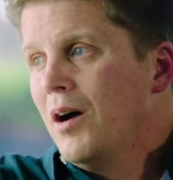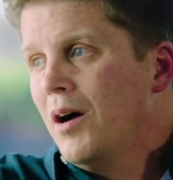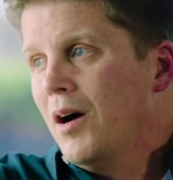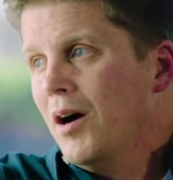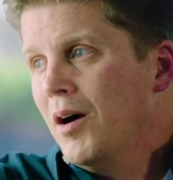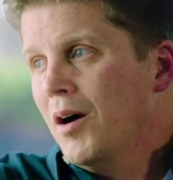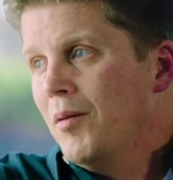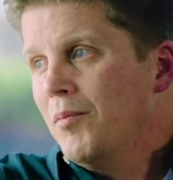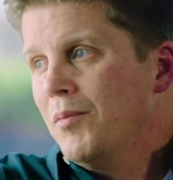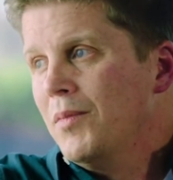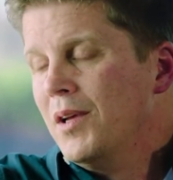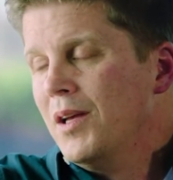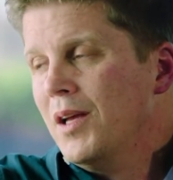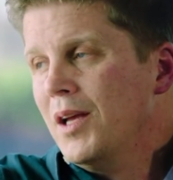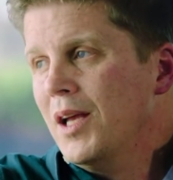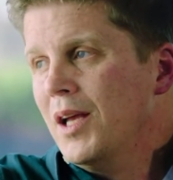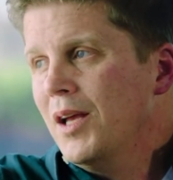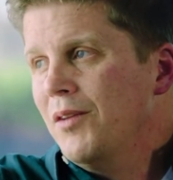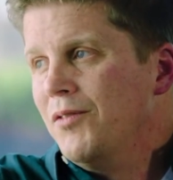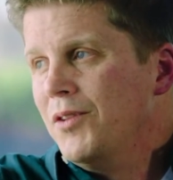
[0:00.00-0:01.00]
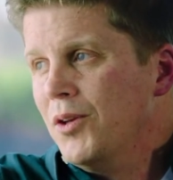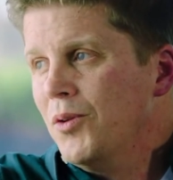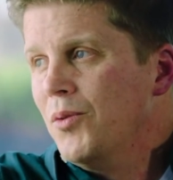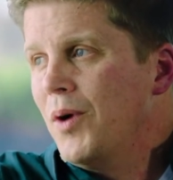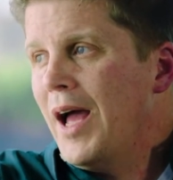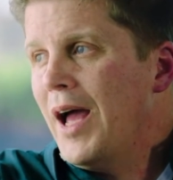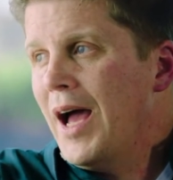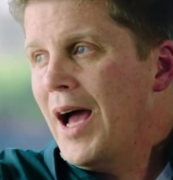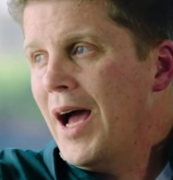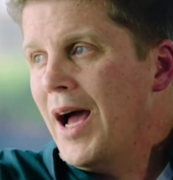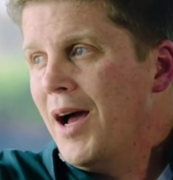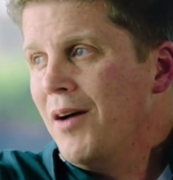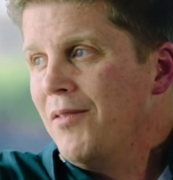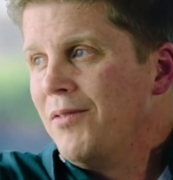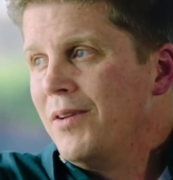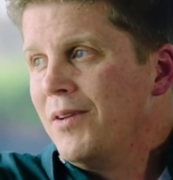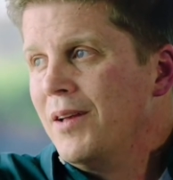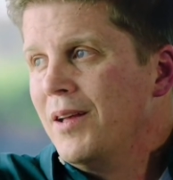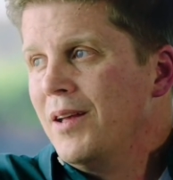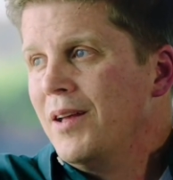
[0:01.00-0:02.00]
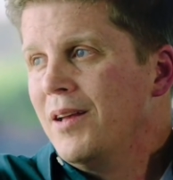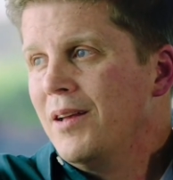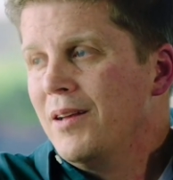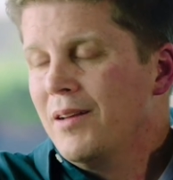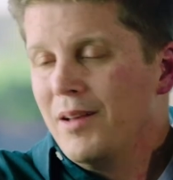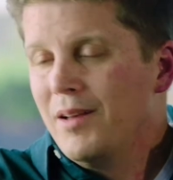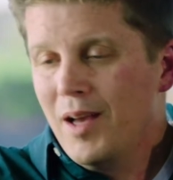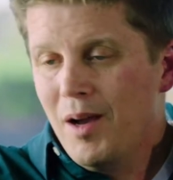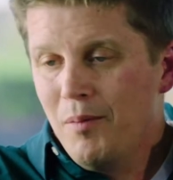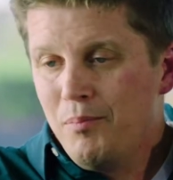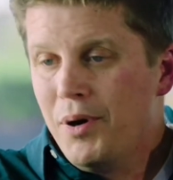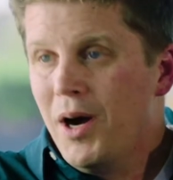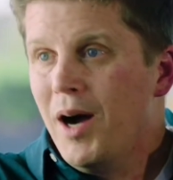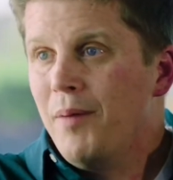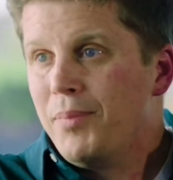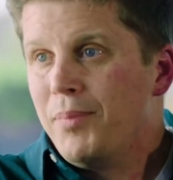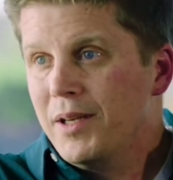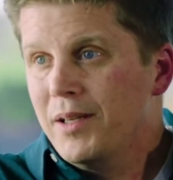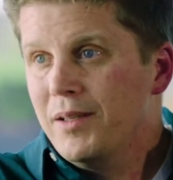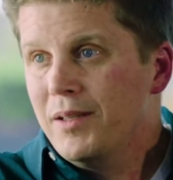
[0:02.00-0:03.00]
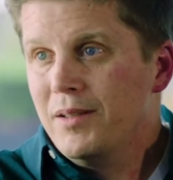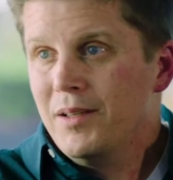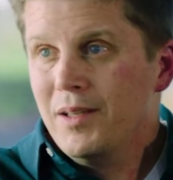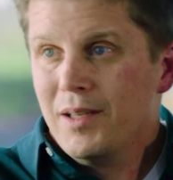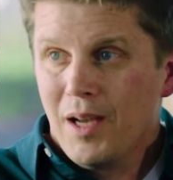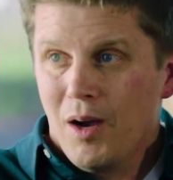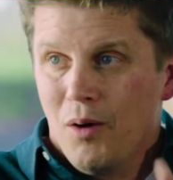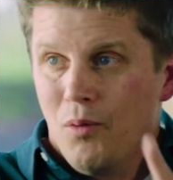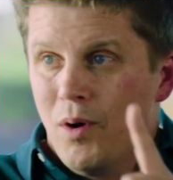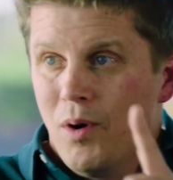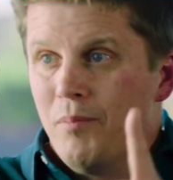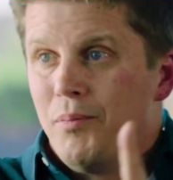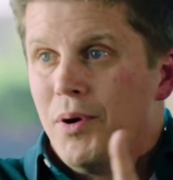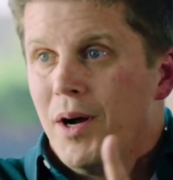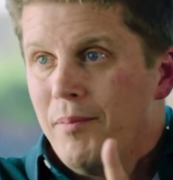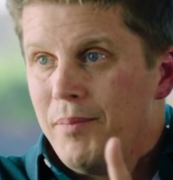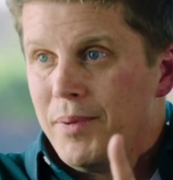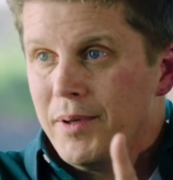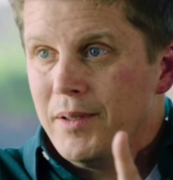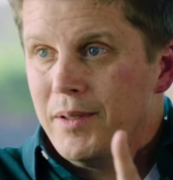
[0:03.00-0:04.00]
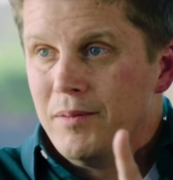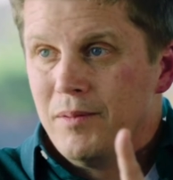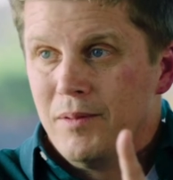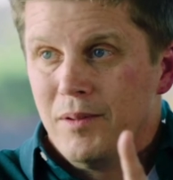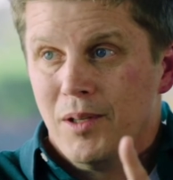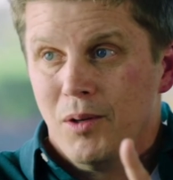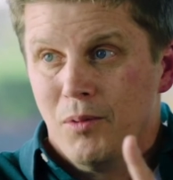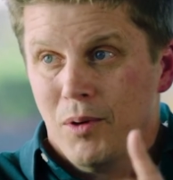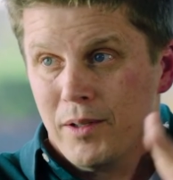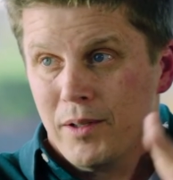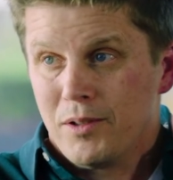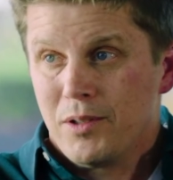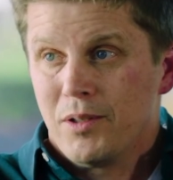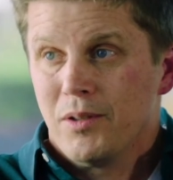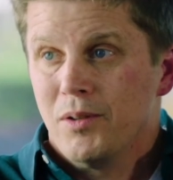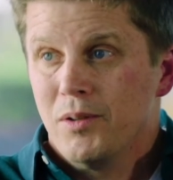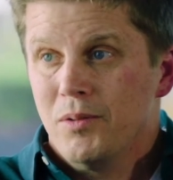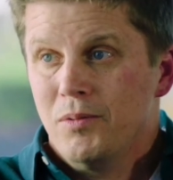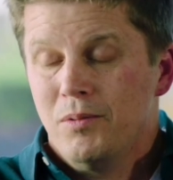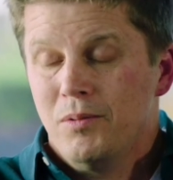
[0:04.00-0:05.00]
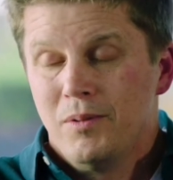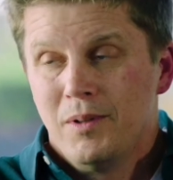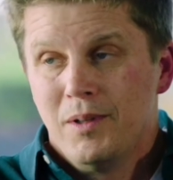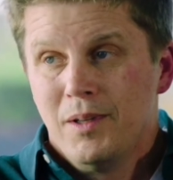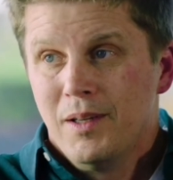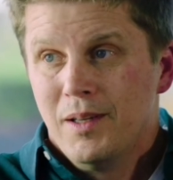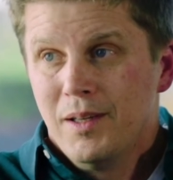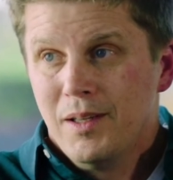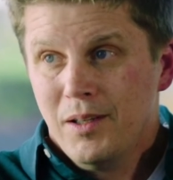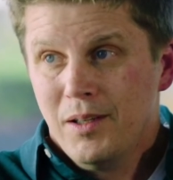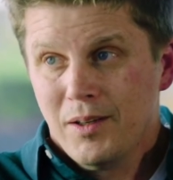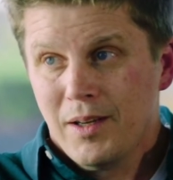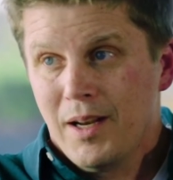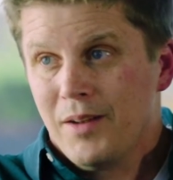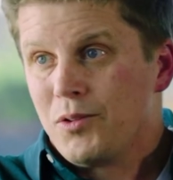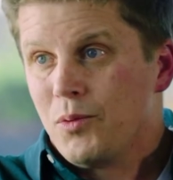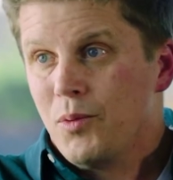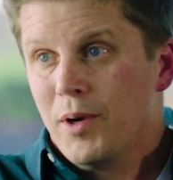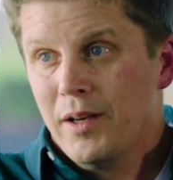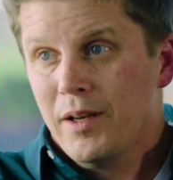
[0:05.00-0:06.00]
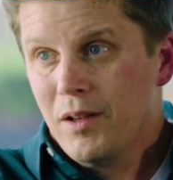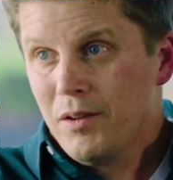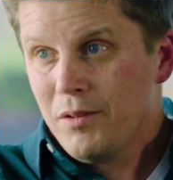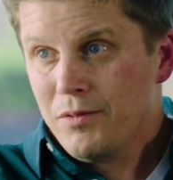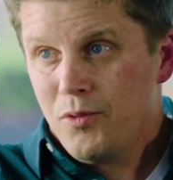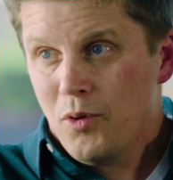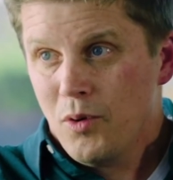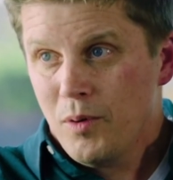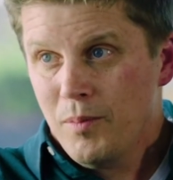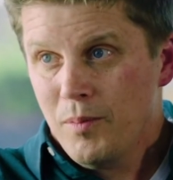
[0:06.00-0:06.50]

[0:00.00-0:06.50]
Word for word: Um, if you have a puppet, you got one puppet. You want two, you're gonna have to wait another four